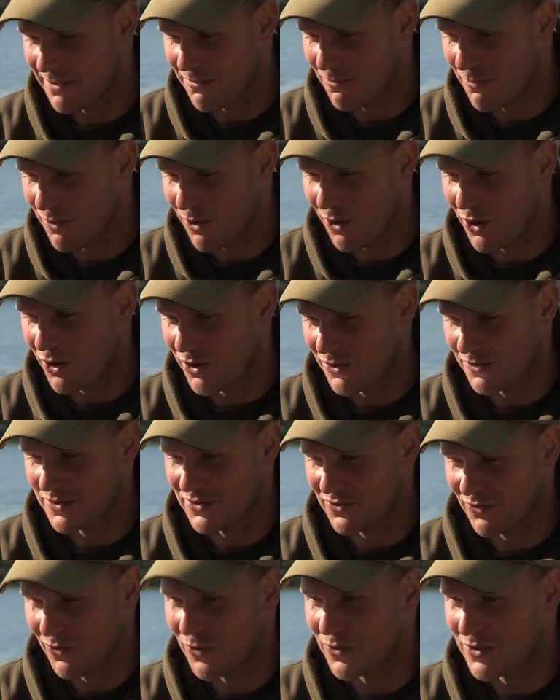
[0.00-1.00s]
what
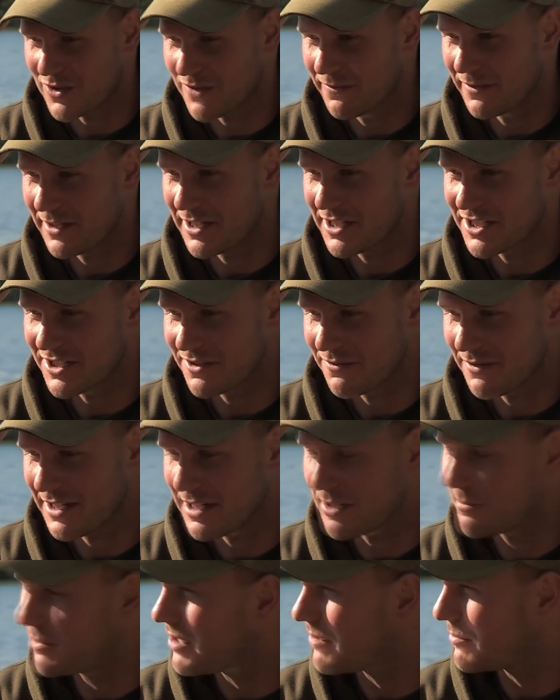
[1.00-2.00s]
draws a fish to eat
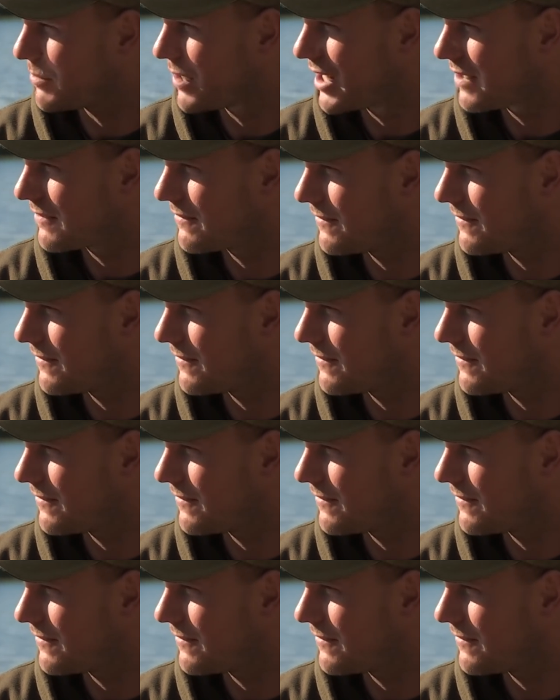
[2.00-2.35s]
a bit of black